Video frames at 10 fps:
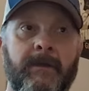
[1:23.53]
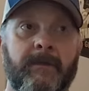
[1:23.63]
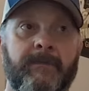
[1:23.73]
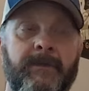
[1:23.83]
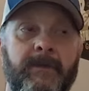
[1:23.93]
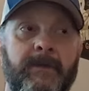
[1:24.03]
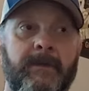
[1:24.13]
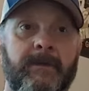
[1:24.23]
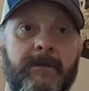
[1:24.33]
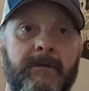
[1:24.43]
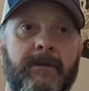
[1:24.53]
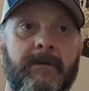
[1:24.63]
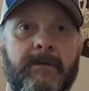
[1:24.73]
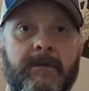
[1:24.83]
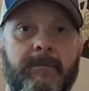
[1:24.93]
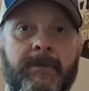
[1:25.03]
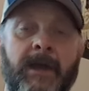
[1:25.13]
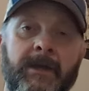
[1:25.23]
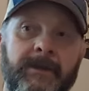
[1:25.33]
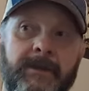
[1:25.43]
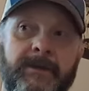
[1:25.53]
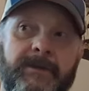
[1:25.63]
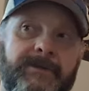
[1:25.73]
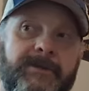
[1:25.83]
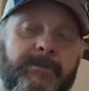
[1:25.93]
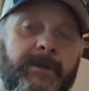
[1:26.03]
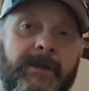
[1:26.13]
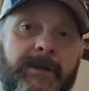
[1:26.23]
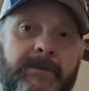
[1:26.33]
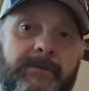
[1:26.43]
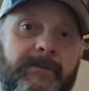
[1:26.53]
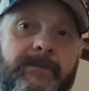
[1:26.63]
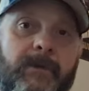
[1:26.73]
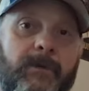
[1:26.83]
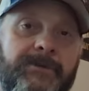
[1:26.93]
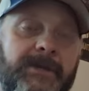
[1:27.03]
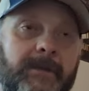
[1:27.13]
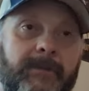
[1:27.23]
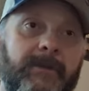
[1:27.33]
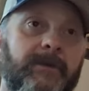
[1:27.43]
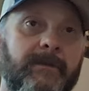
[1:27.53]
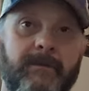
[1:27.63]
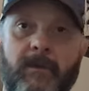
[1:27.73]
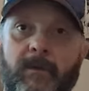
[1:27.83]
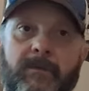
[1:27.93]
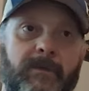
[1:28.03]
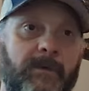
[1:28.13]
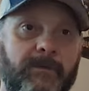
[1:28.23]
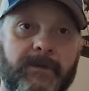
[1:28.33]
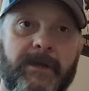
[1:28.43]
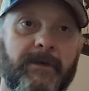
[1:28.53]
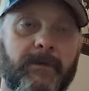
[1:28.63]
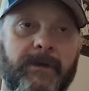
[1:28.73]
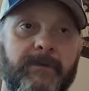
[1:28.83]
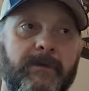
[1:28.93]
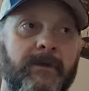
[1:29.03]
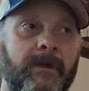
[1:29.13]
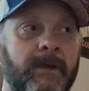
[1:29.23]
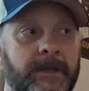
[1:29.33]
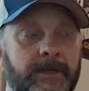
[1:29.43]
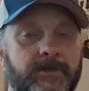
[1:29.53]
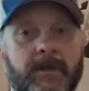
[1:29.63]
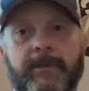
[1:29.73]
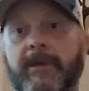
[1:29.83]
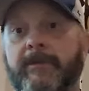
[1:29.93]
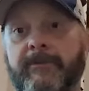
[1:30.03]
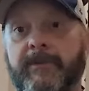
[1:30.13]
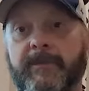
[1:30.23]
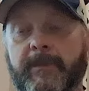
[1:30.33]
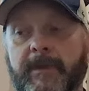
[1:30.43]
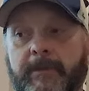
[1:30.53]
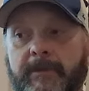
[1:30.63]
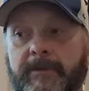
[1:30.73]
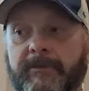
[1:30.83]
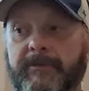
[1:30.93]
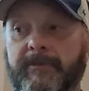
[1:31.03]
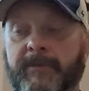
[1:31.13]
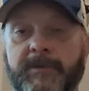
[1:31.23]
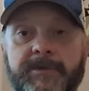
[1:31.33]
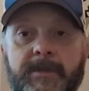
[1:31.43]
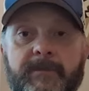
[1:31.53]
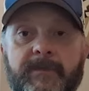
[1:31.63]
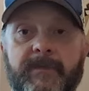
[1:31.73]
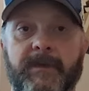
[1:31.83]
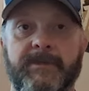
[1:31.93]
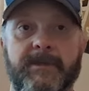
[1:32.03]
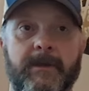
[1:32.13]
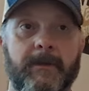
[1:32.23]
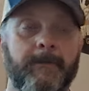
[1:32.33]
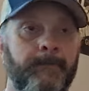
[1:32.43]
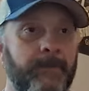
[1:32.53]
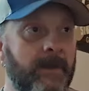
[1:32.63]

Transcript: if the monotony is just playing the whole same thing over and over again or whatever, try playing with some different people. There's first step of advice there.